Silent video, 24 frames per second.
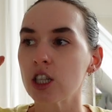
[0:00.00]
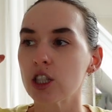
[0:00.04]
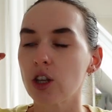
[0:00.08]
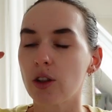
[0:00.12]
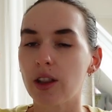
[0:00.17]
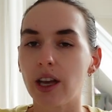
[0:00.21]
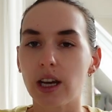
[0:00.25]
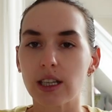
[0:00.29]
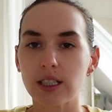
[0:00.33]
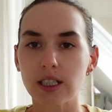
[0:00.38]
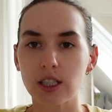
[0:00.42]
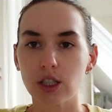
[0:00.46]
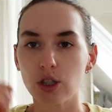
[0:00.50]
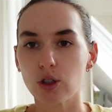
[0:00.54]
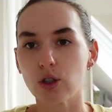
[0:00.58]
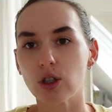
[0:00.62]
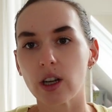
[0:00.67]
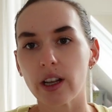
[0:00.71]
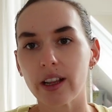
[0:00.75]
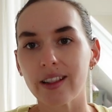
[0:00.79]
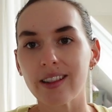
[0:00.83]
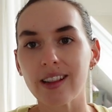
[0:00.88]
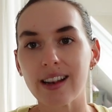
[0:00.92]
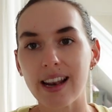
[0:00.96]
So that's
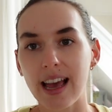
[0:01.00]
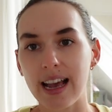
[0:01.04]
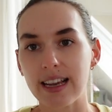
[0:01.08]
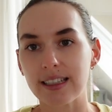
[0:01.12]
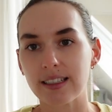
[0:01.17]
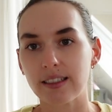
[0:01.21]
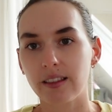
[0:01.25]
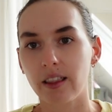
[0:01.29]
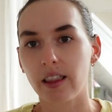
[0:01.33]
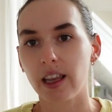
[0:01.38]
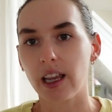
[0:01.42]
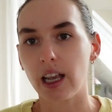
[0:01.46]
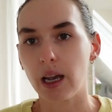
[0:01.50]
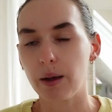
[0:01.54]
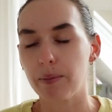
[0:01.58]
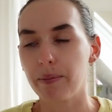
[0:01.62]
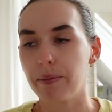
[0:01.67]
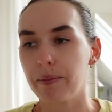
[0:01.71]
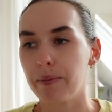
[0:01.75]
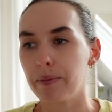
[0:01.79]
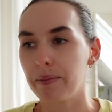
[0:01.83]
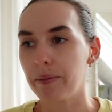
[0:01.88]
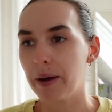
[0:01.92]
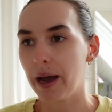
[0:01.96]
usually the last thing I
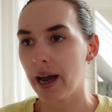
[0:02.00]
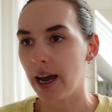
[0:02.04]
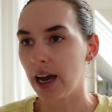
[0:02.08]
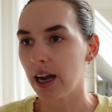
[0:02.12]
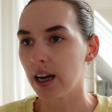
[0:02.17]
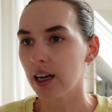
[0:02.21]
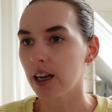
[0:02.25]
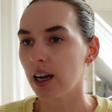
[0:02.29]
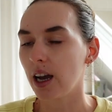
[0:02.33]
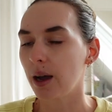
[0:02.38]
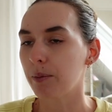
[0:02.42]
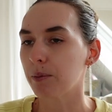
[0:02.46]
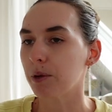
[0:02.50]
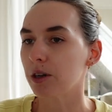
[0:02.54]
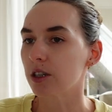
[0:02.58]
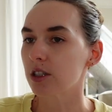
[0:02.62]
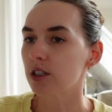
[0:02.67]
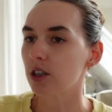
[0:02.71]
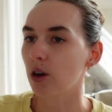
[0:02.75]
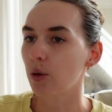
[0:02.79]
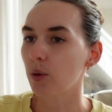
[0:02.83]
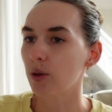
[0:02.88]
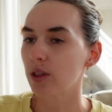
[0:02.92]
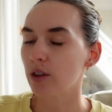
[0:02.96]
pack. I'm gonna
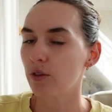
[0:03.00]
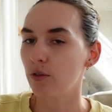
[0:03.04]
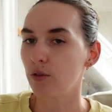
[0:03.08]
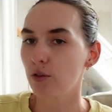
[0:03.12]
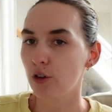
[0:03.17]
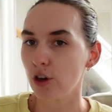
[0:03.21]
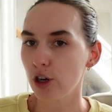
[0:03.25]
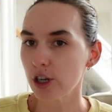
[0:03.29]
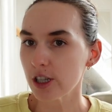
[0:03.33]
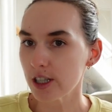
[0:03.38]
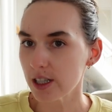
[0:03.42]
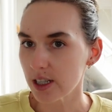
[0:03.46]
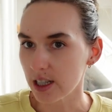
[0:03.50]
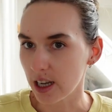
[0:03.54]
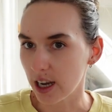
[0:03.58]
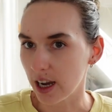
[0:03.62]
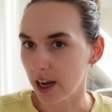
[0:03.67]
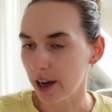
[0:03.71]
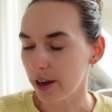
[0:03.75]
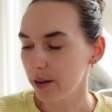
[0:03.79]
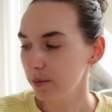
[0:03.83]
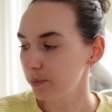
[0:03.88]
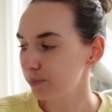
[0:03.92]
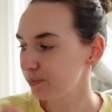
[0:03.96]
start with the first
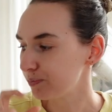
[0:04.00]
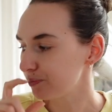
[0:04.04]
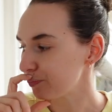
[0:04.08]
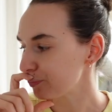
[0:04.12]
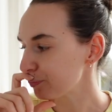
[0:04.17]
day.